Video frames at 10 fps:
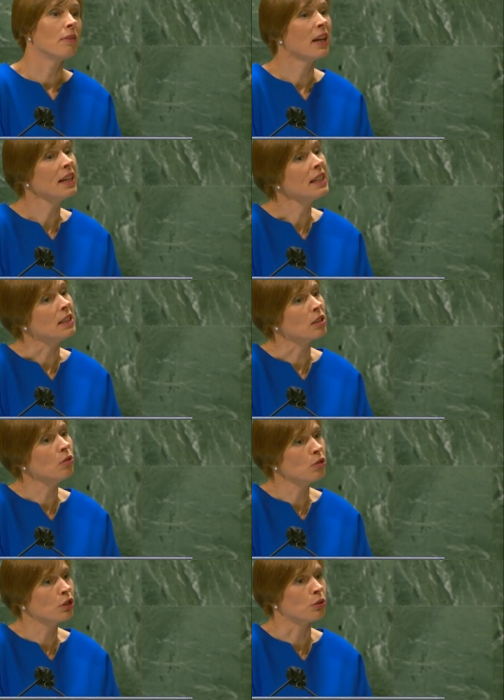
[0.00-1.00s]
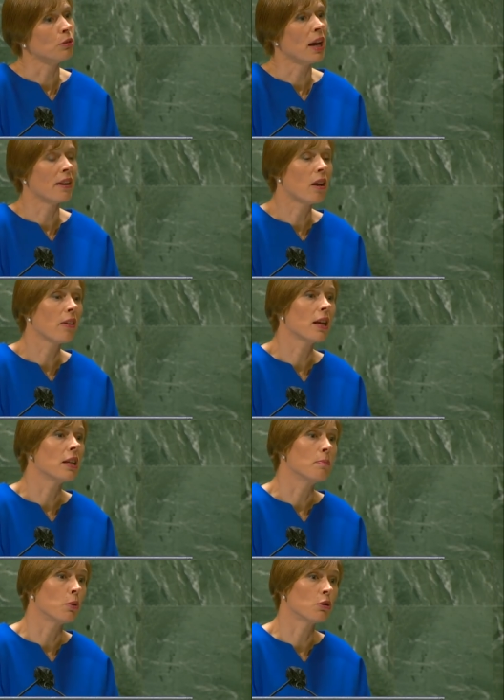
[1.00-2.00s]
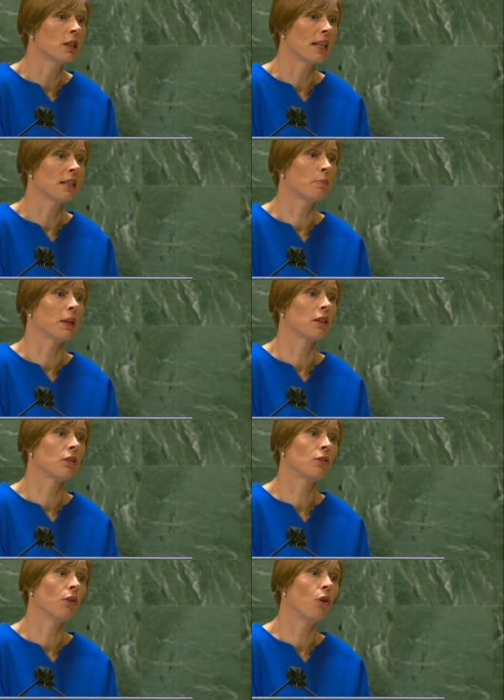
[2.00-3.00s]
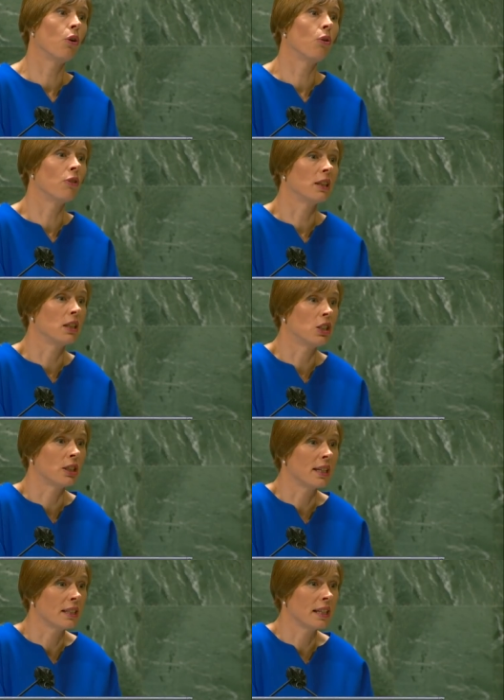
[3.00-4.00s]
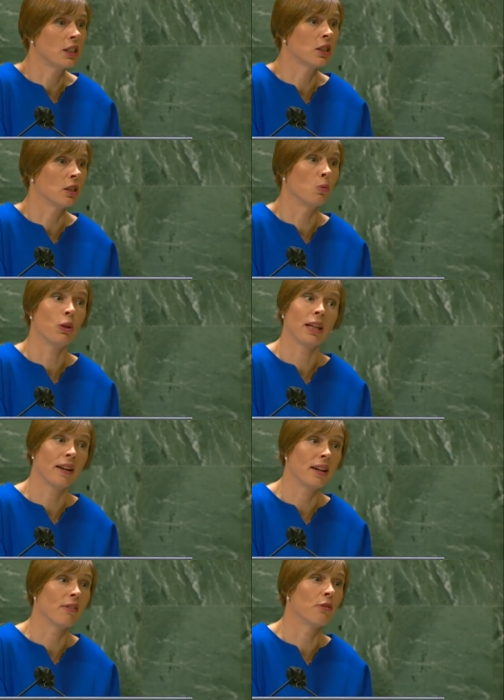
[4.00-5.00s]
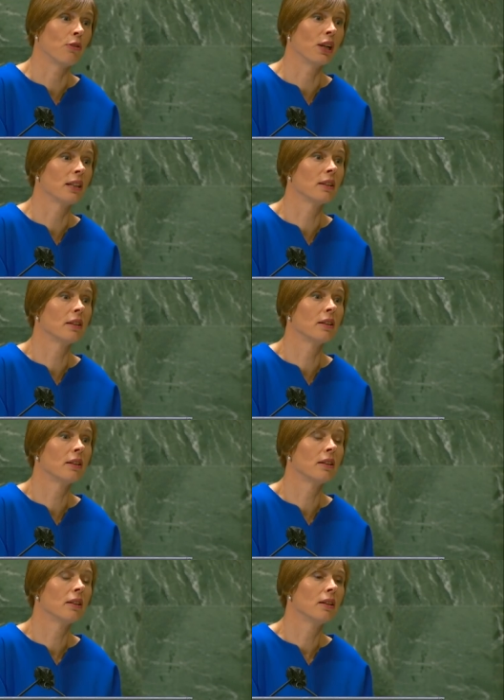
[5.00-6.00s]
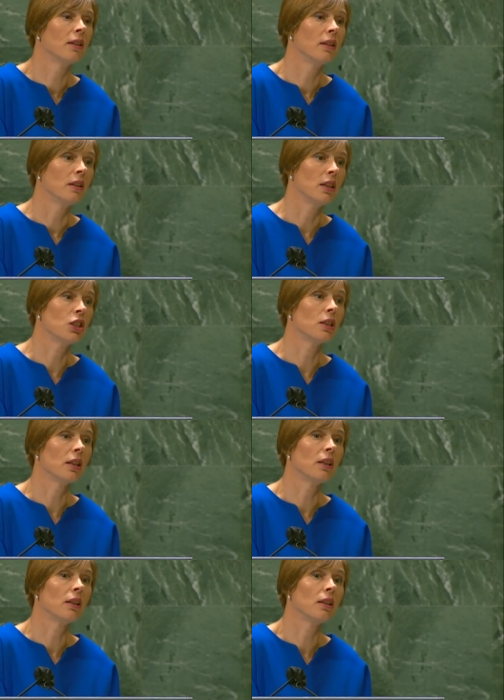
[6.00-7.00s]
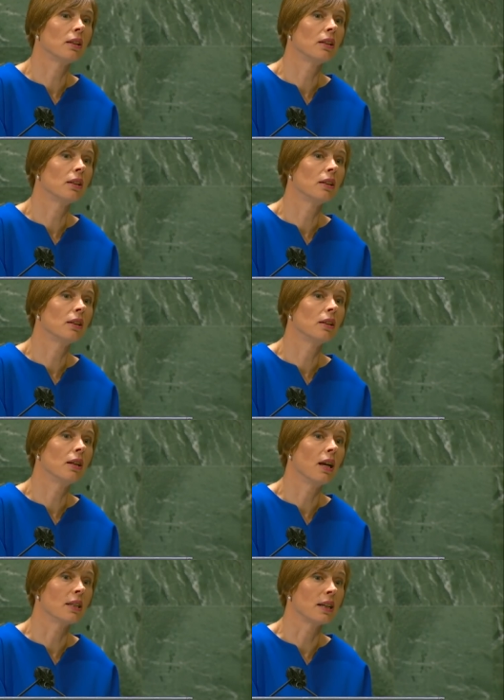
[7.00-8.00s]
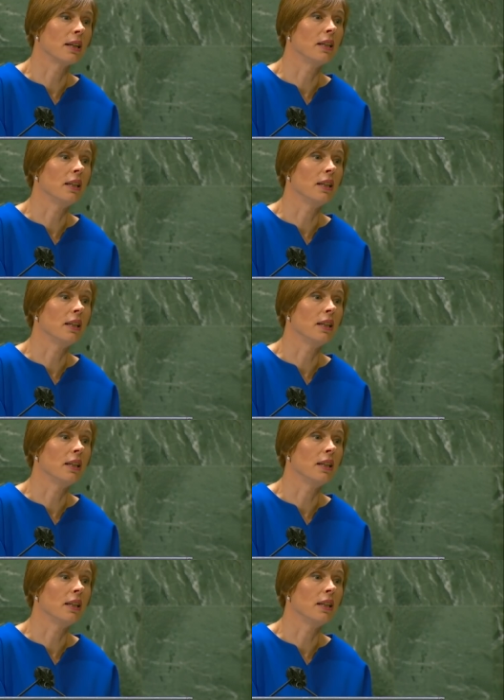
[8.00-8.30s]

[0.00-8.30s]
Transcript: There is also another important aspect of the digitization we can never forget. Digital as an